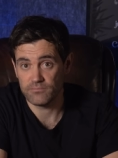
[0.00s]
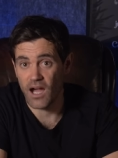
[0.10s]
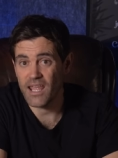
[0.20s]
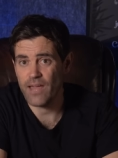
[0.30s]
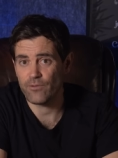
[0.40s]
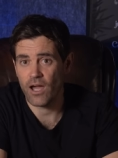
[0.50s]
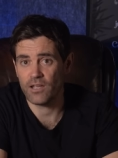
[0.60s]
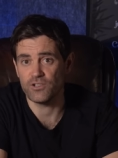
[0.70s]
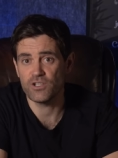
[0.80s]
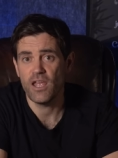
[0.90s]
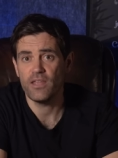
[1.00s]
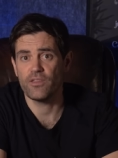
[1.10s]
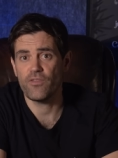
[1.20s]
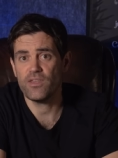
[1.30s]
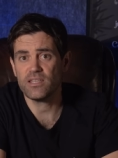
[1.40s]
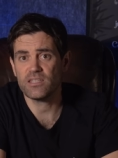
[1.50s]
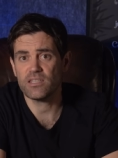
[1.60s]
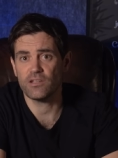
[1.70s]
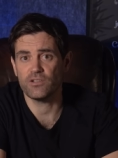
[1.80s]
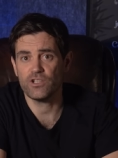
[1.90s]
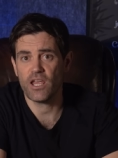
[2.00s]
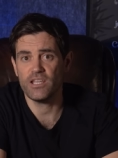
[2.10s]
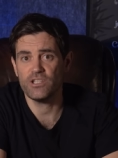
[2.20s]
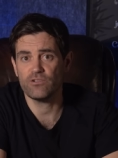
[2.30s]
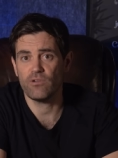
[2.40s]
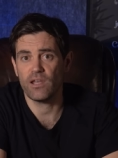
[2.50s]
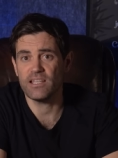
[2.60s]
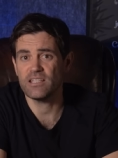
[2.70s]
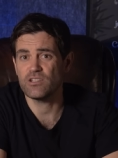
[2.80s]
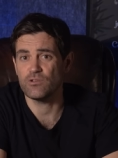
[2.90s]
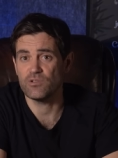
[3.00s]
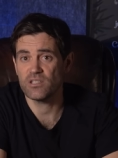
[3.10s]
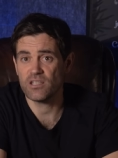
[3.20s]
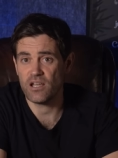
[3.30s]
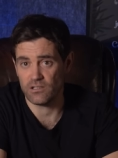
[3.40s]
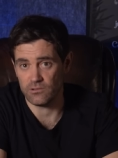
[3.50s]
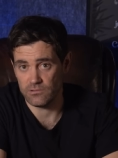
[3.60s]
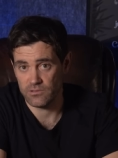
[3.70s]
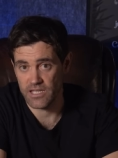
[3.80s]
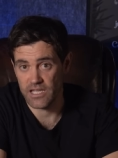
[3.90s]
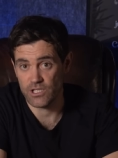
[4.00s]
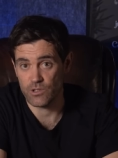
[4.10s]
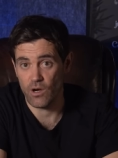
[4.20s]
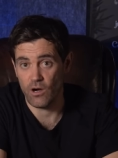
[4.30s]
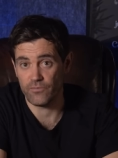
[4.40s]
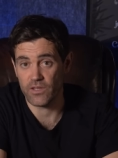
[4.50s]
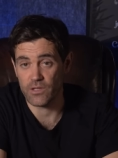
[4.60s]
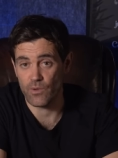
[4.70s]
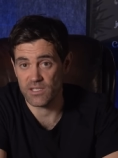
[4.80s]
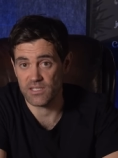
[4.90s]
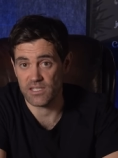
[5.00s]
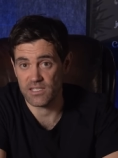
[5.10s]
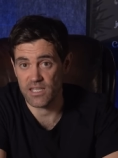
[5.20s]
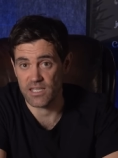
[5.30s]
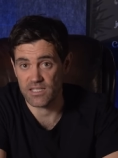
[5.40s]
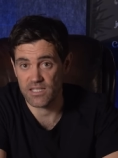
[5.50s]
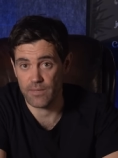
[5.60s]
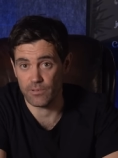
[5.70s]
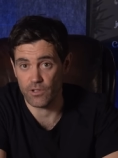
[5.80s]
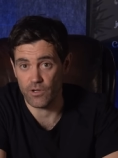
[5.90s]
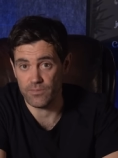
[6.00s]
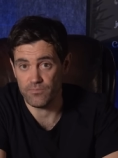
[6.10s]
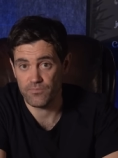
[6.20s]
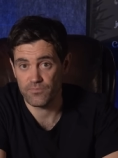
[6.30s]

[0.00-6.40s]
I have a hunch that this sudden change relates to Circle, the issuer of the USDC stablecoin.